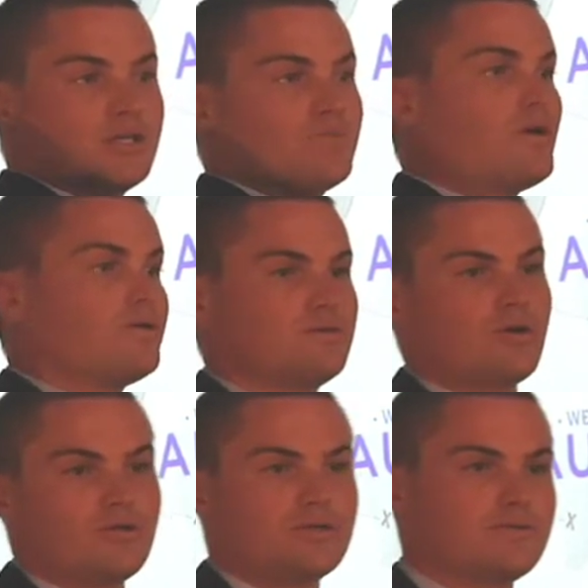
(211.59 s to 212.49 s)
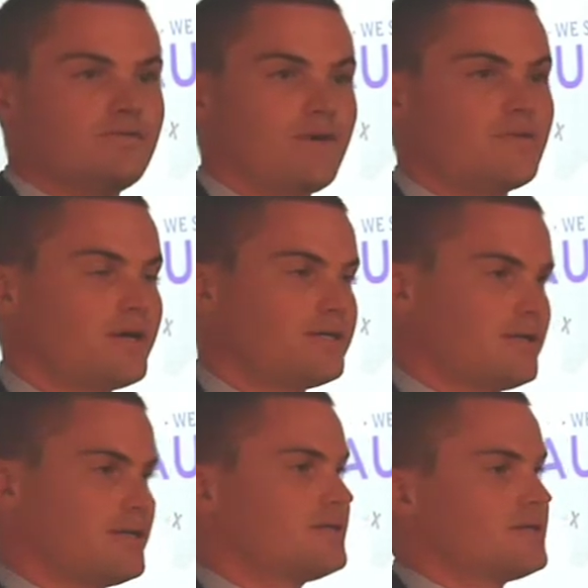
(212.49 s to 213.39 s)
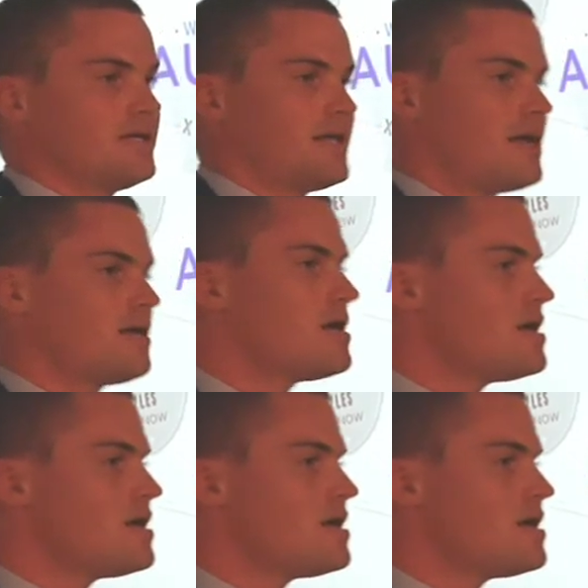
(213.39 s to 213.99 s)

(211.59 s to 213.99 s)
as well as dollars and fundraising, things like that.